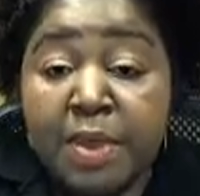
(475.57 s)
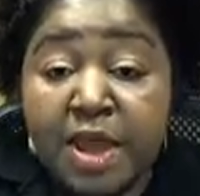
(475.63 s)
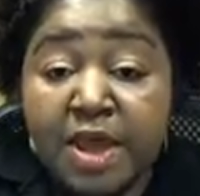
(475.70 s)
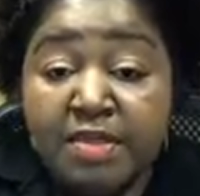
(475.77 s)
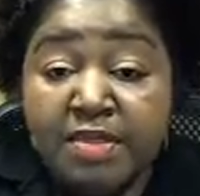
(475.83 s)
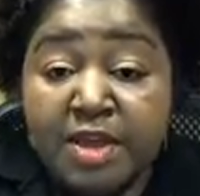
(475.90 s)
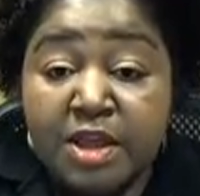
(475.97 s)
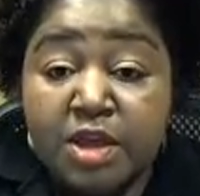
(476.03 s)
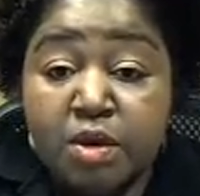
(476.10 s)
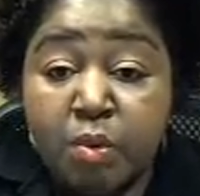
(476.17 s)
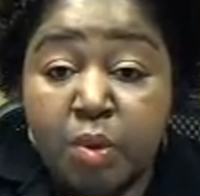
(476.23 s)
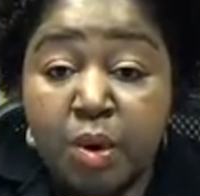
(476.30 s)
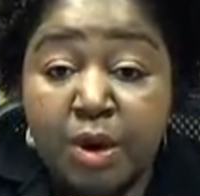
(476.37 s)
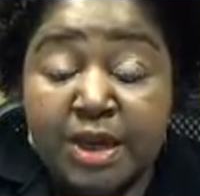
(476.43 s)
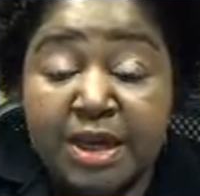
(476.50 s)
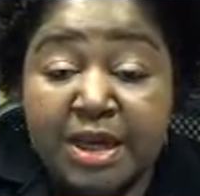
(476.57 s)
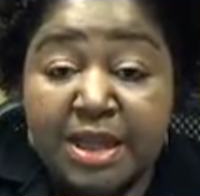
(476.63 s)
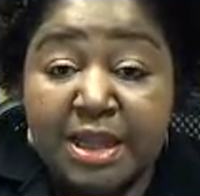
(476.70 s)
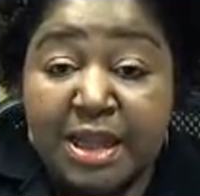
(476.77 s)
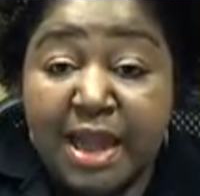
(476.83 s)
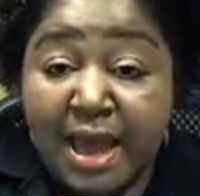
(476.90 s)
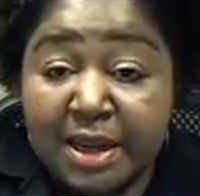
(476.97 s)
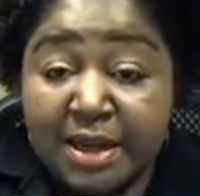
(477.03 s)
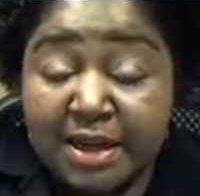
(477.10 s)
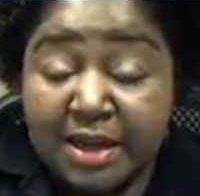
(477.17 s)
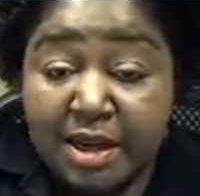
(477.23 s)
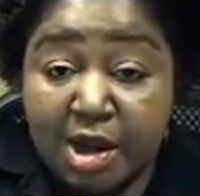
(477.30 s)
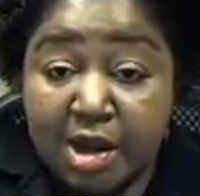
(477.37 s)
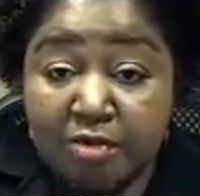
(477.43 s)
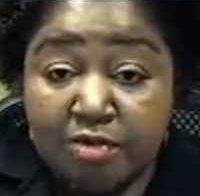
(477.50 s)
and then you want it light
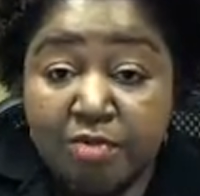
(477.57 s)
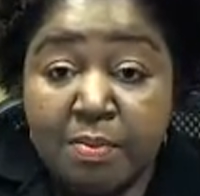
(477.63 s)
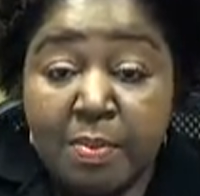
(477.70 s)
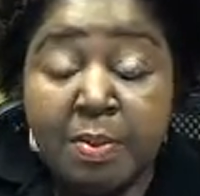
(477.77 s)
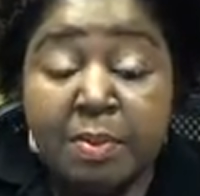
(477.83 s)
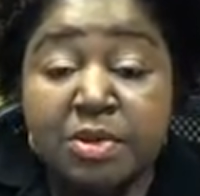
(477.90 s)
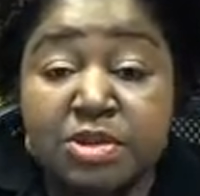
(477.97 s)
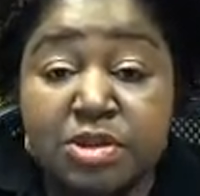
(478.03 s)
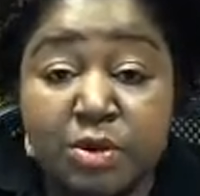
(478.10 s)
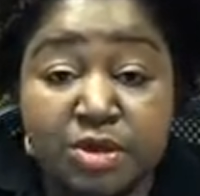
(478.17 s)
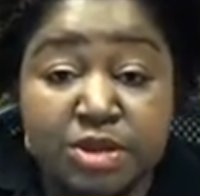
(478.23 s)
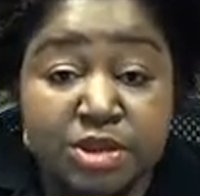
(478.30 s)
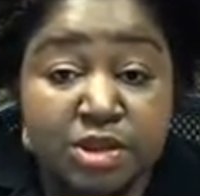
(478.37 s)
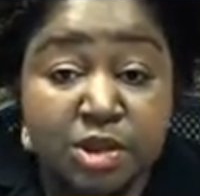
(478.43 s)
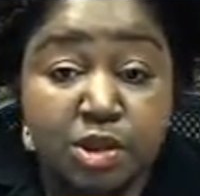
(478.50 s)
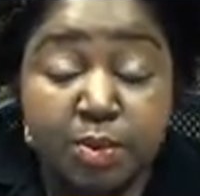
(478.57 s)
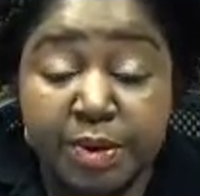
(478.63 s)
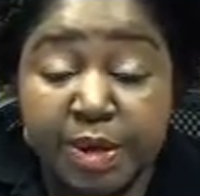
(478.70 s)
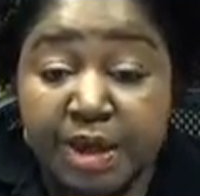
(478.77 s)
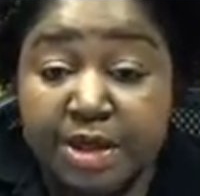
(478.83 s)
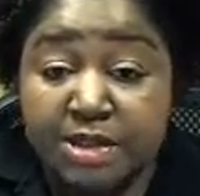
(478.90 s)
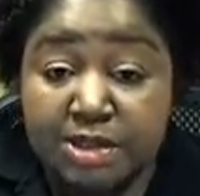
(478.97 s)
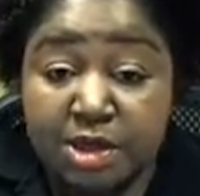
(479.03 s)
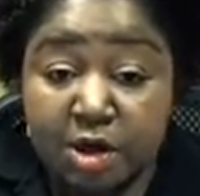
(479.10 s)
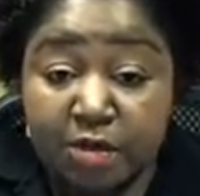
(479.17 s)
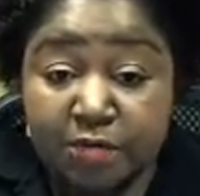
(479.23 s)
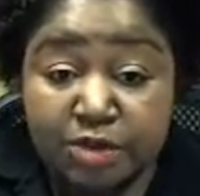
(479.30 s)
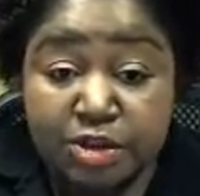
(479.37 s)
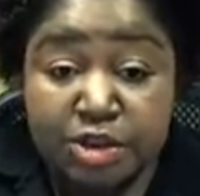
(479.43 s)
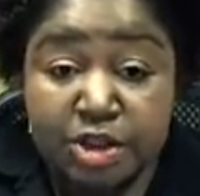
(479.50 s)
enough so it just lubricates and offers